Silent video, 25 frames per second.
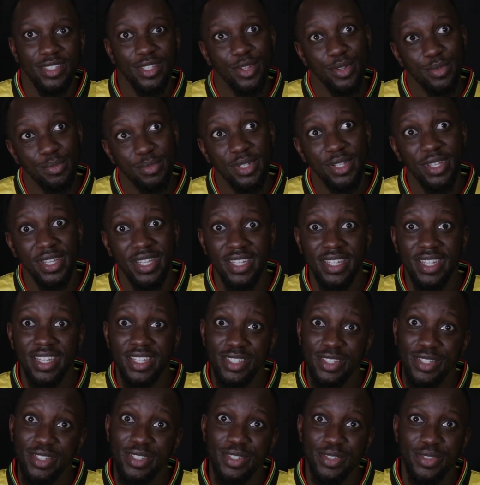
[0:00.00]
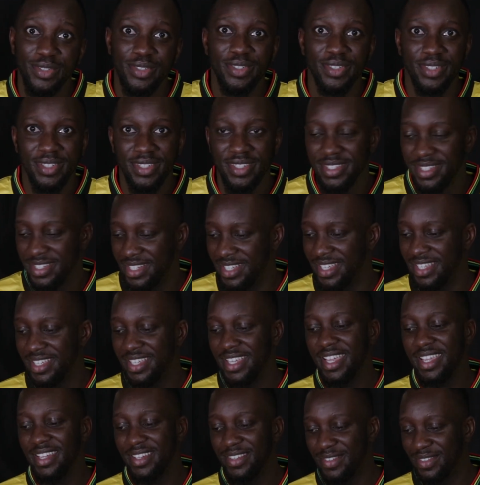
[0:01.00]
They'll be looking at you. Like,
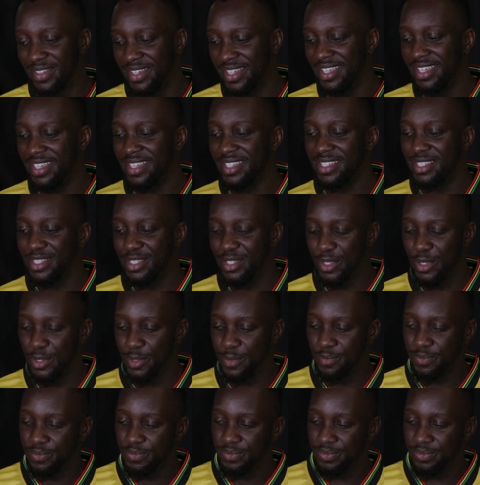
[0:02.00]
anyway, so